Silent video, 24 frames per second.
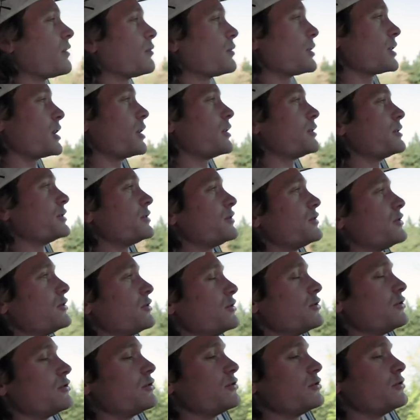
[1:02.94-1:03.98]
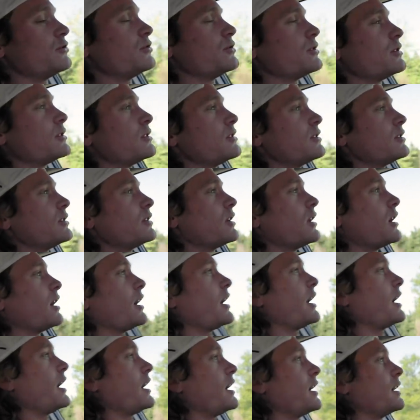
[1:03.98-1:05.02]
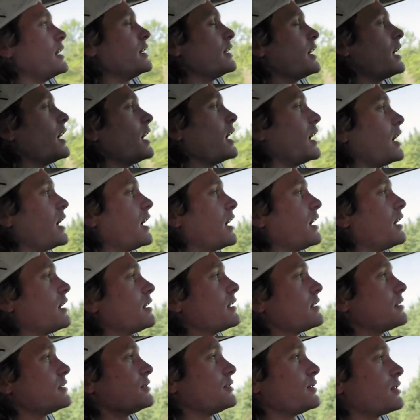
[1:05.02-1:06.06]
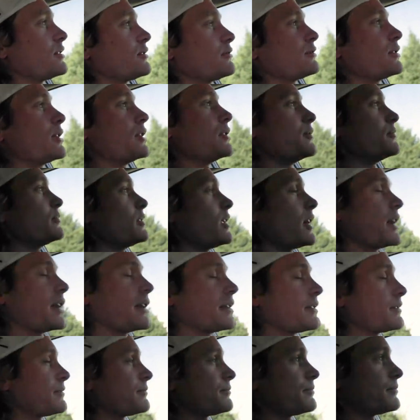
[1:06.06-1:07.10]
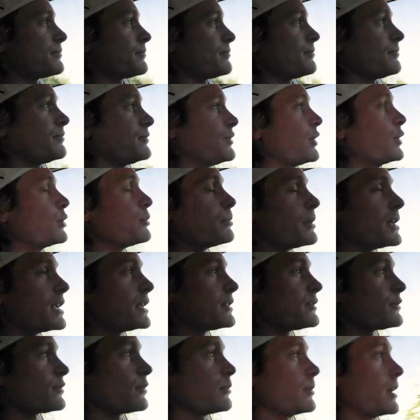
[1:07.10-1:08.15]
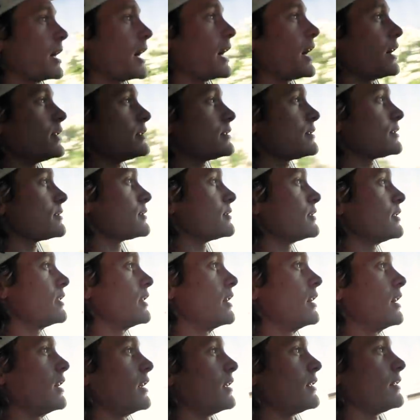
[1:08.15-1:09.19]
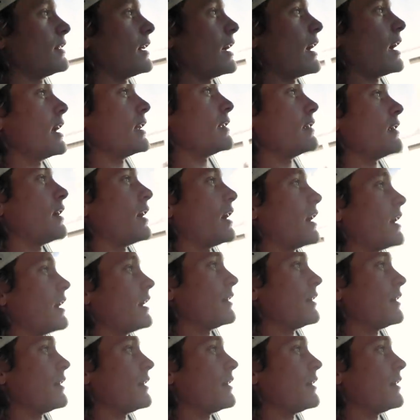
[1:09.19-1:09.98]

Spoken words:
We're going to a dirt road like 2 minutes from my house that I